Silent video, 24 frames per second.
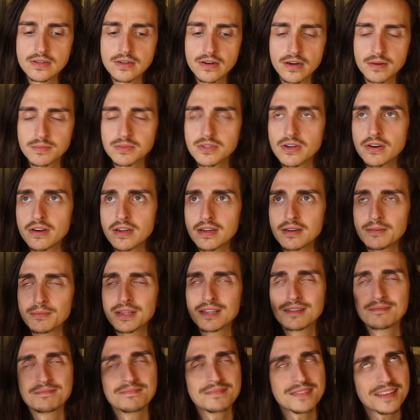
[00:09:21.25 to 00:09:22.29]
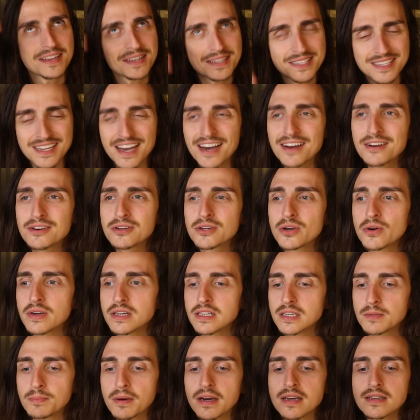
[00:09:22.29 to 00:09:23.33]
or I'm sorry, with Saturn
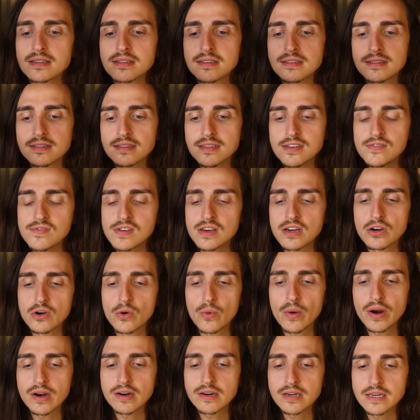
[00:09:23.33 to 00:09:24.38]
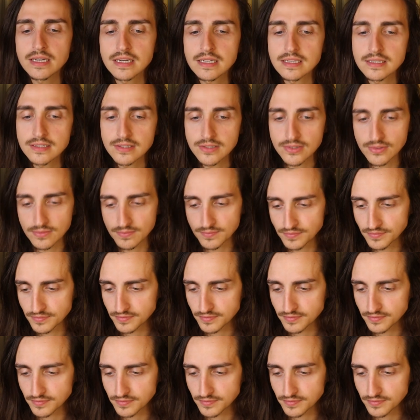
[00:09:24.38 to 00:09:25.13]
going into Pisces, leaving Aquarius,